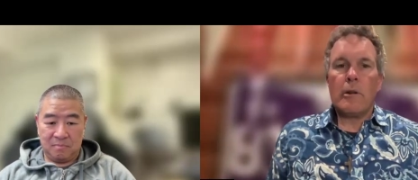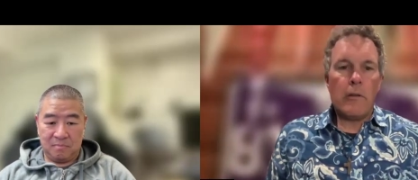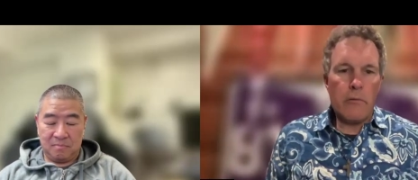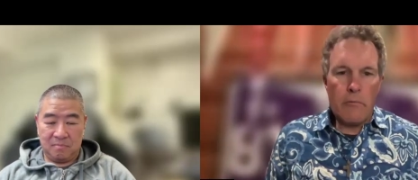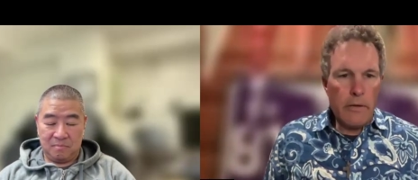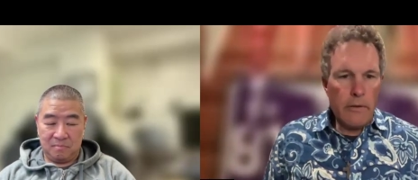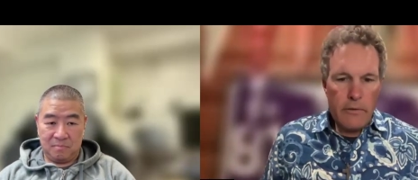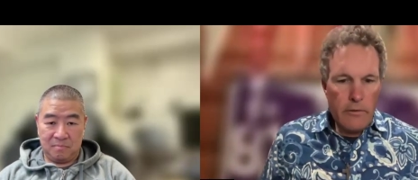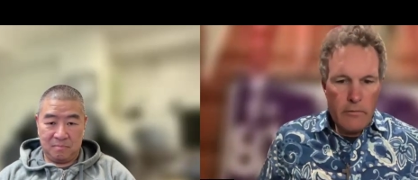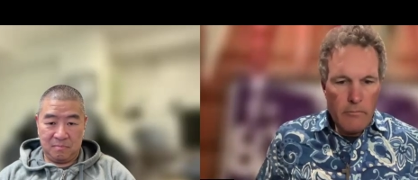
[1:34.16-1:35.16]
Speaker 1: what are the
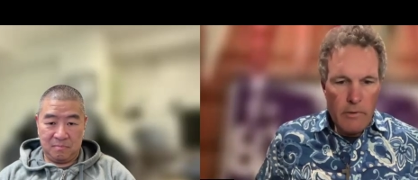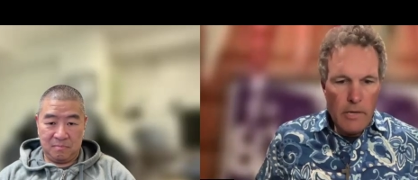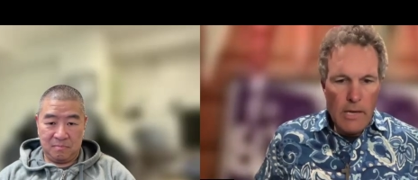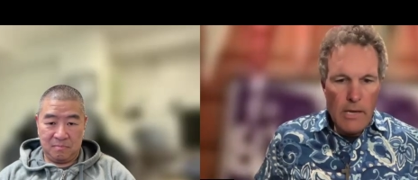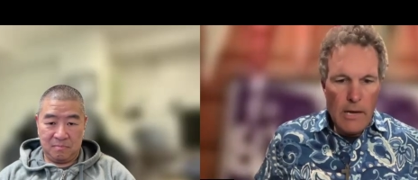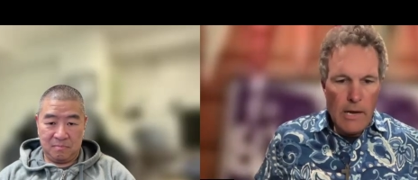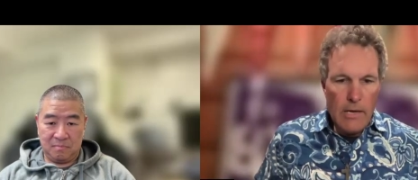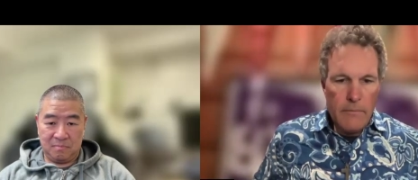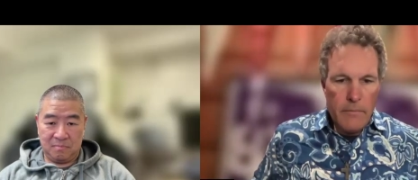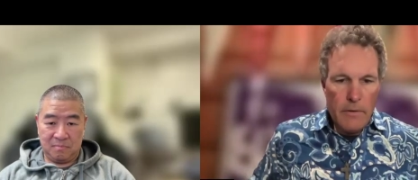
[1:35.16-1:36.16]
risks with
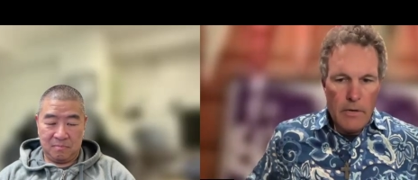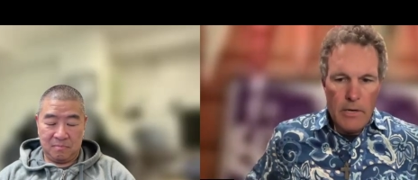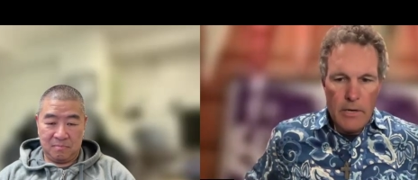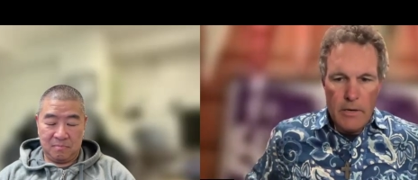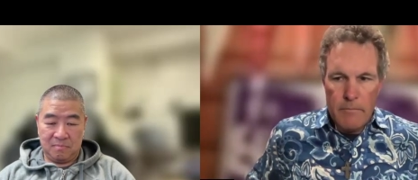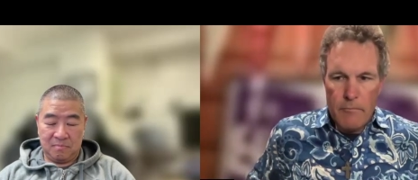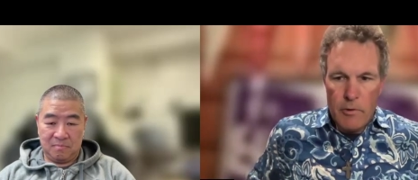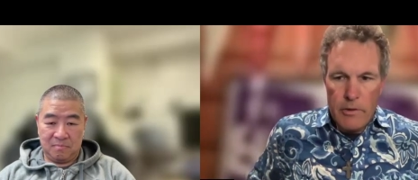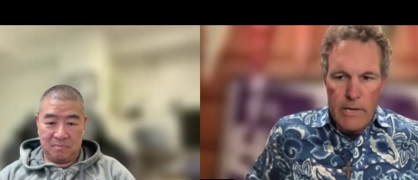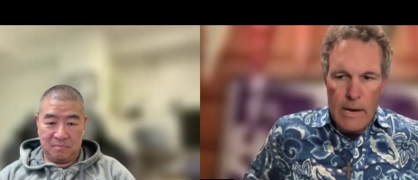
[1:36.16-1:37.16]
AI, um,
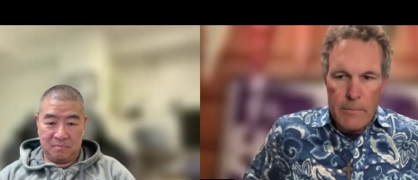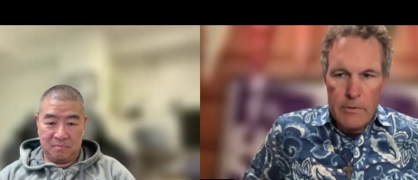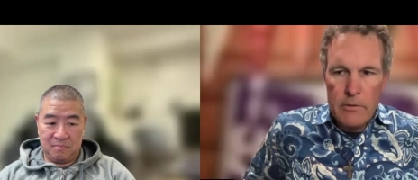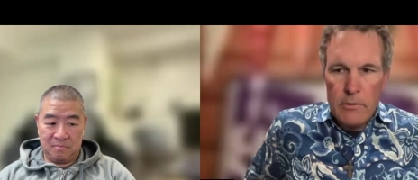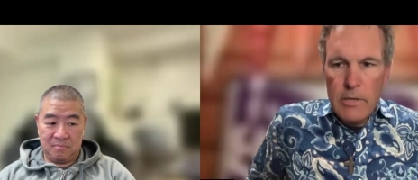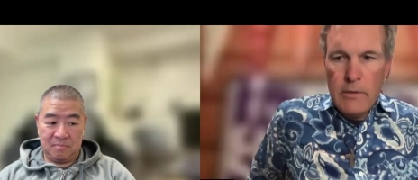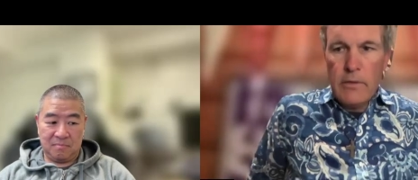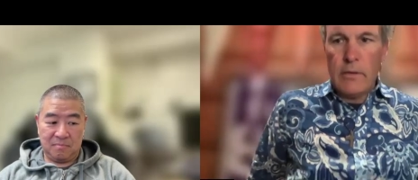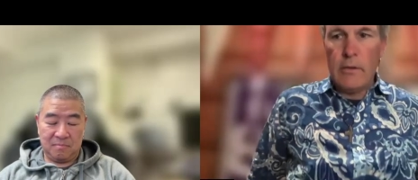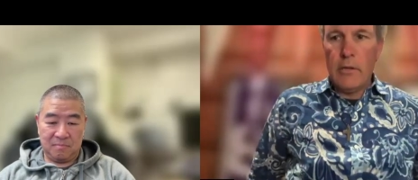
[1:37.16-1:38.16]
what are the
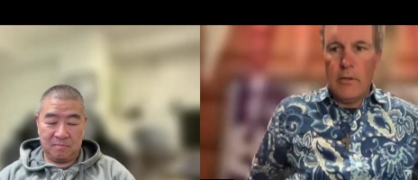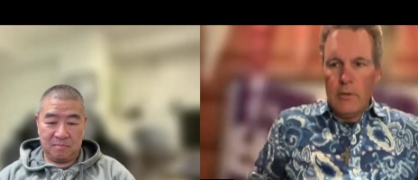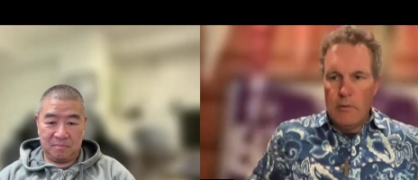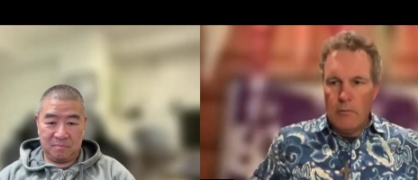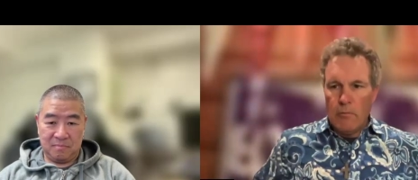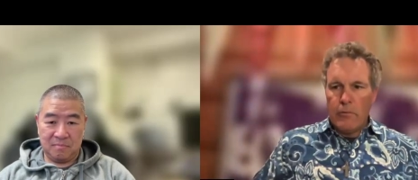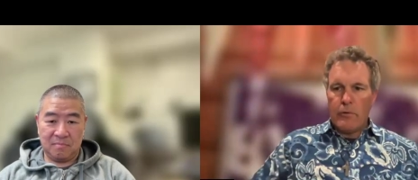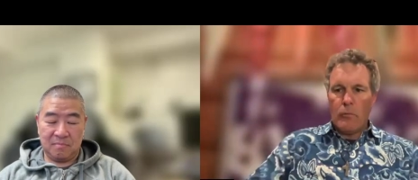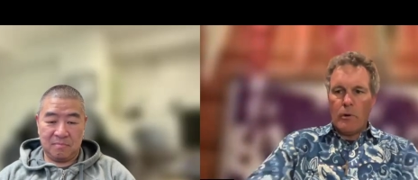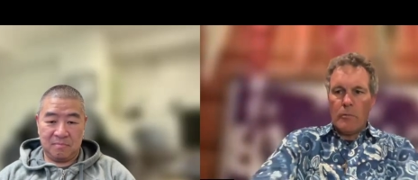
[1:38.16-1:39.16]
opportunities, and
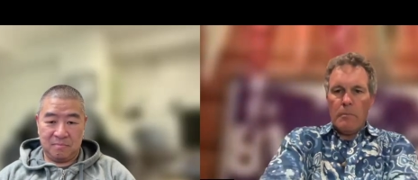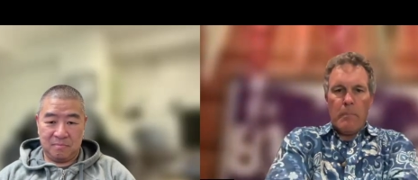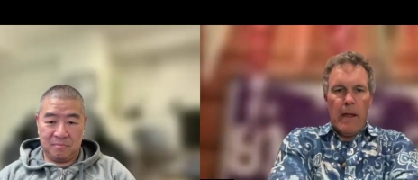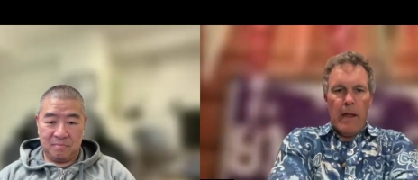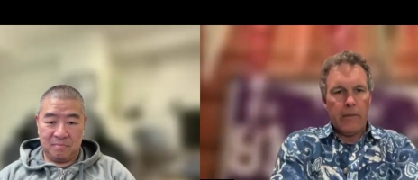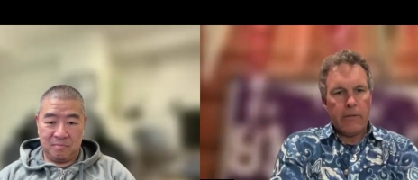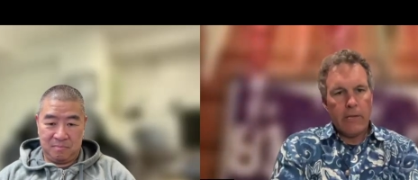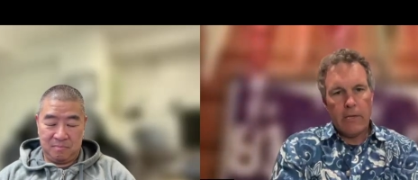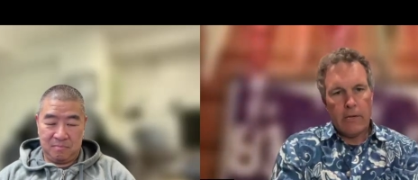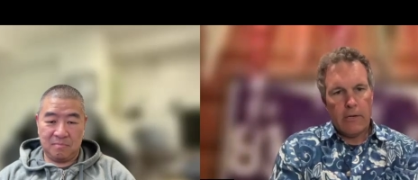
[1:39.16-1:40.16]
sort of what are we
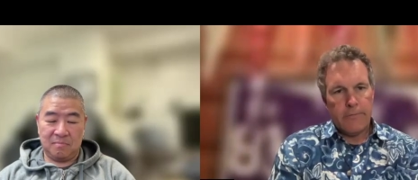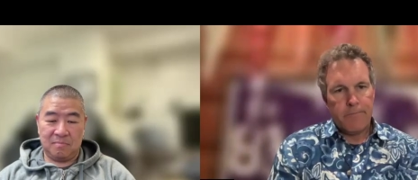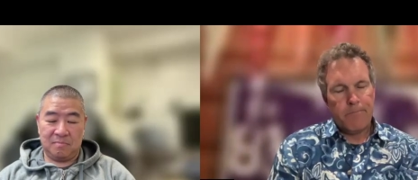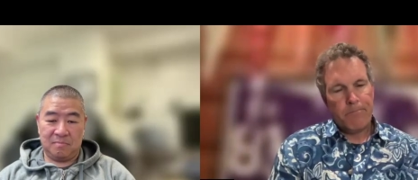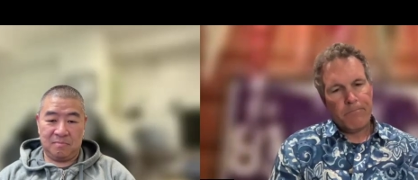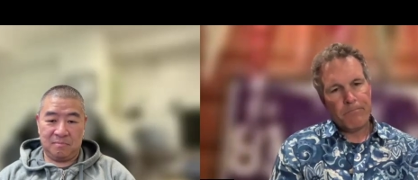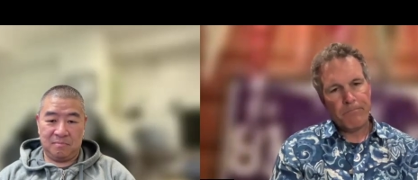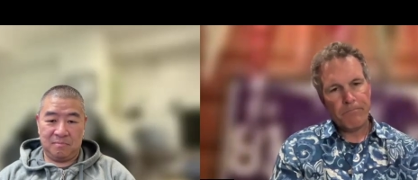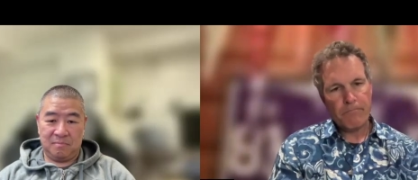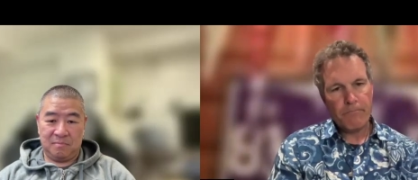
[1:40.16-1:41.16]
balancing
Speaker 2: here.
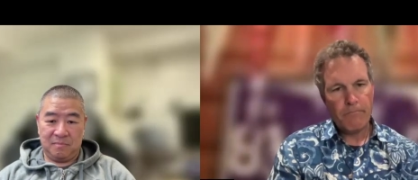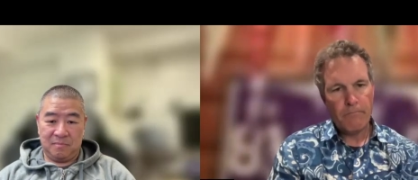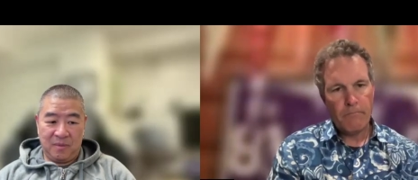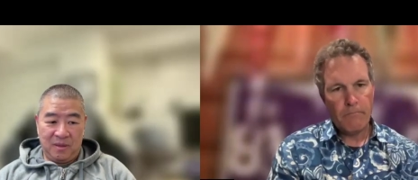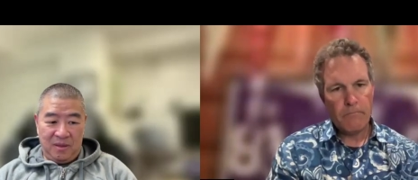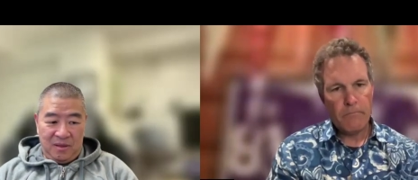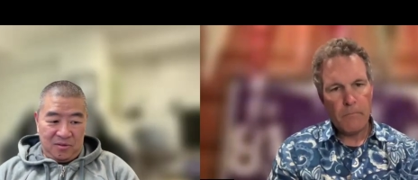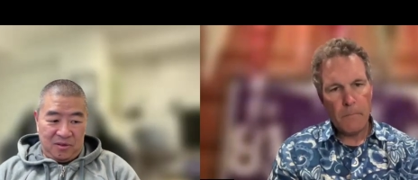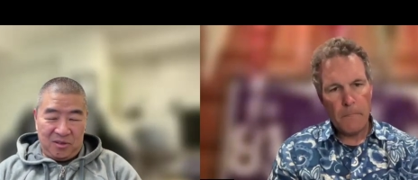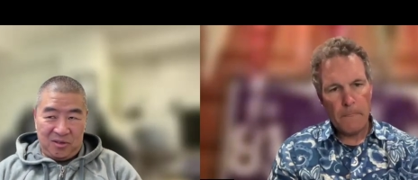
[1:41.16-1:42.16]
So
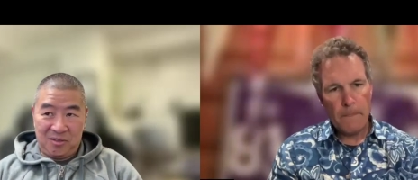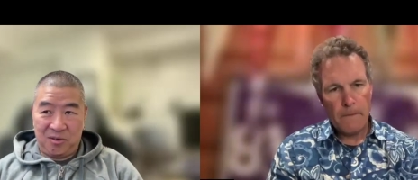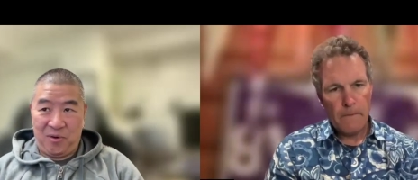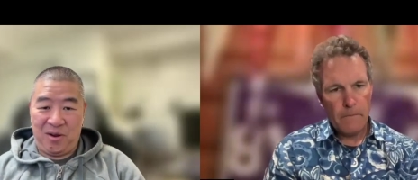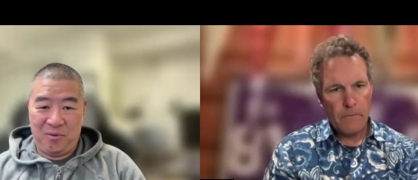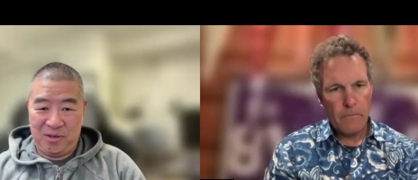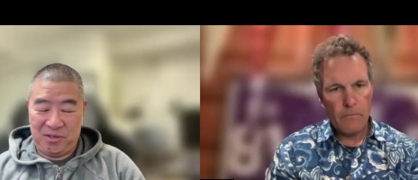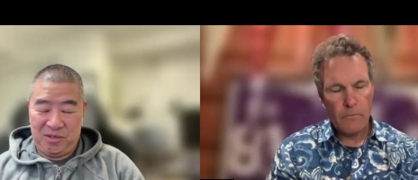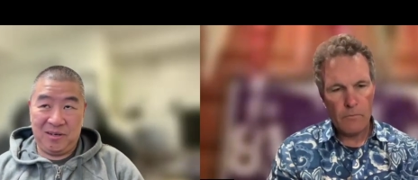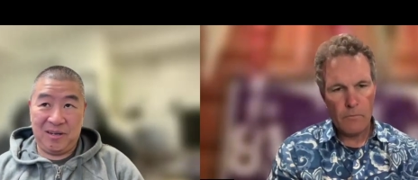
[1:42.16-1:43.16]
that's a, that's a great
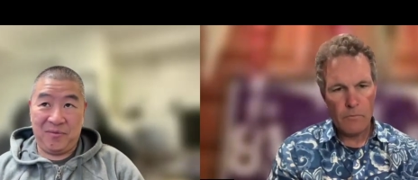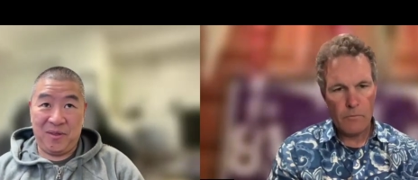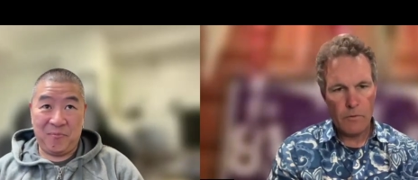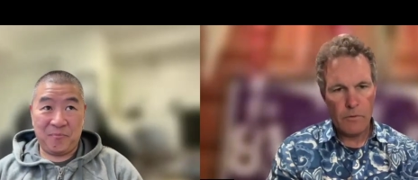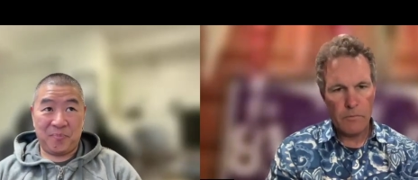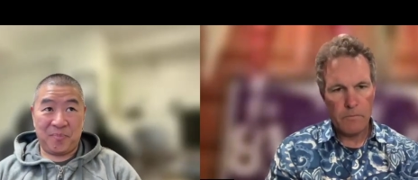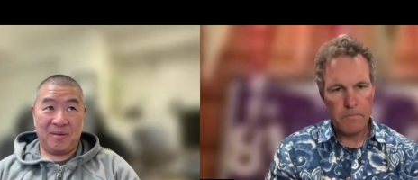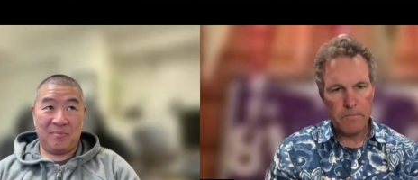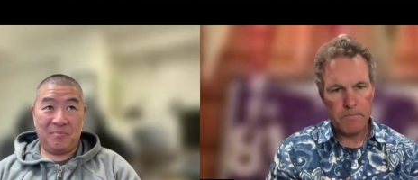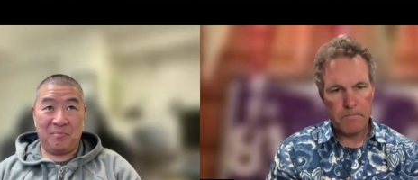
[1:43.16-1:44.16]
question. I think
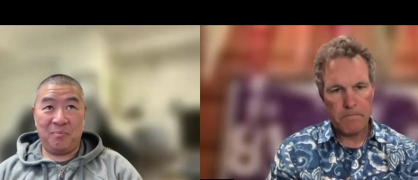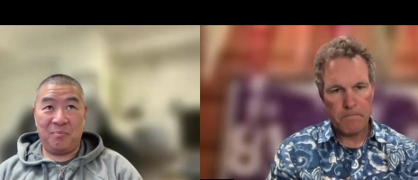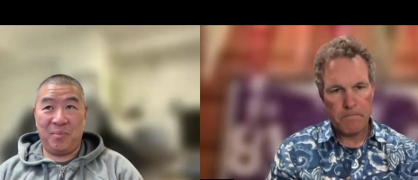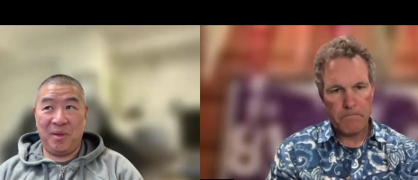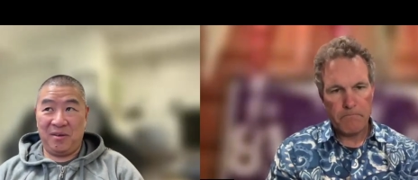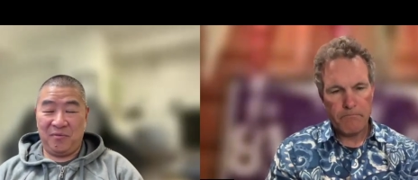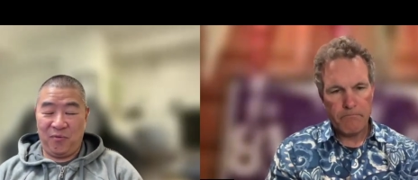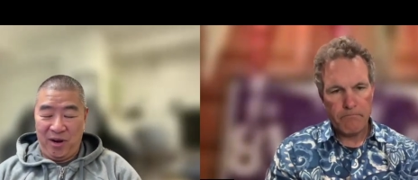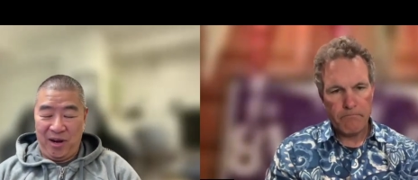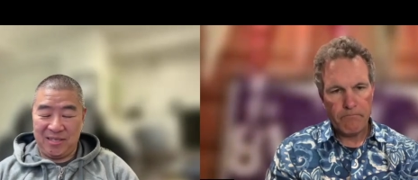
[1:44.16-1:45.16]
being
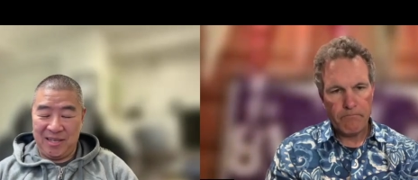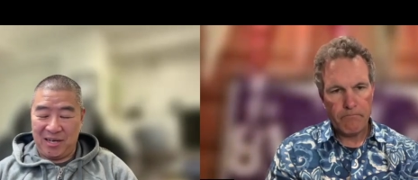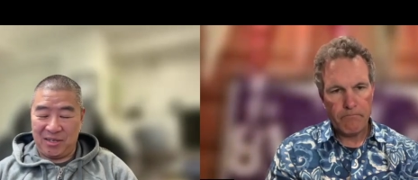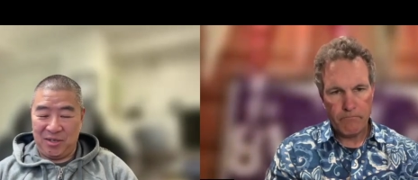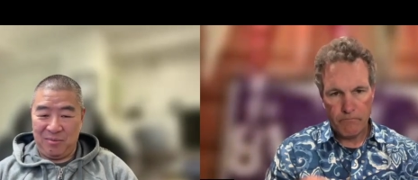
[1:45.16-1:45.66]
afraid is actually